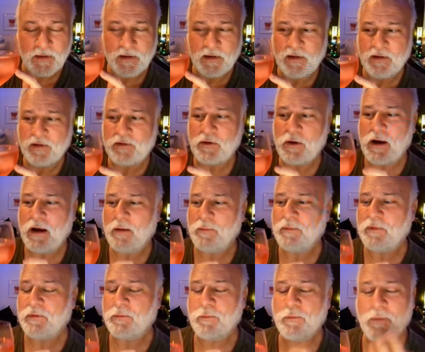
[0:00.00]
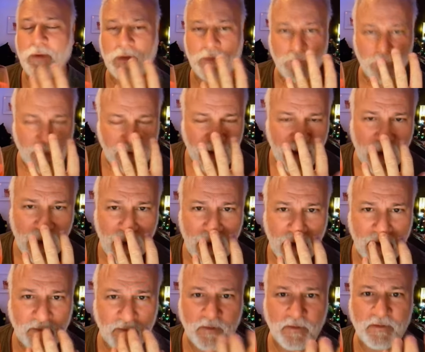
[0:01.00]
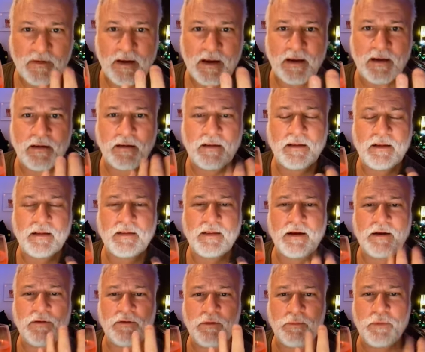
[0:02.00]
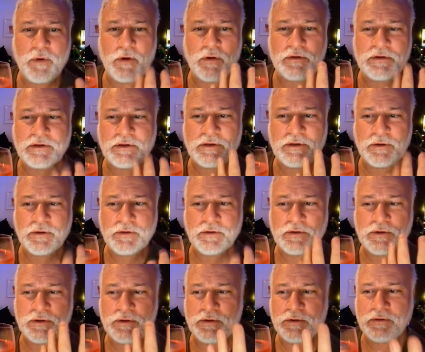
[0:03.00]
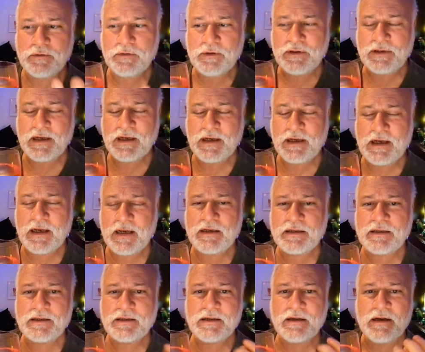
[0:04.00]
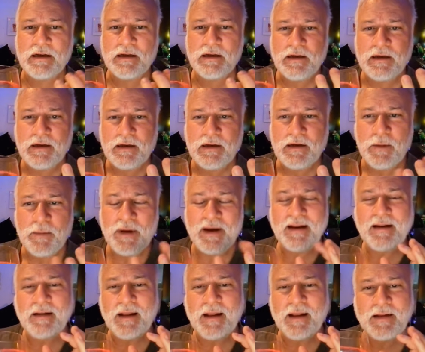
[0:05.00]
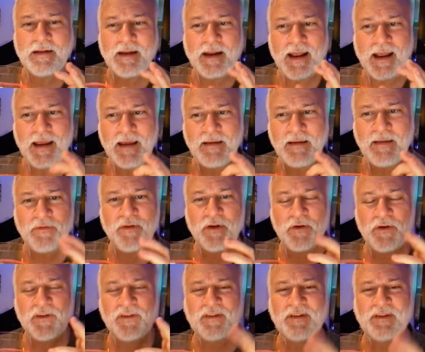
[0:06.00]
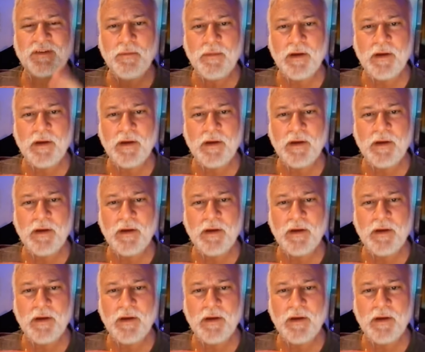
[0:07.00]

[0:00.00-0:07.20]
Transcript: So my eyes are saying that it's supposed to taste, but it is very similar.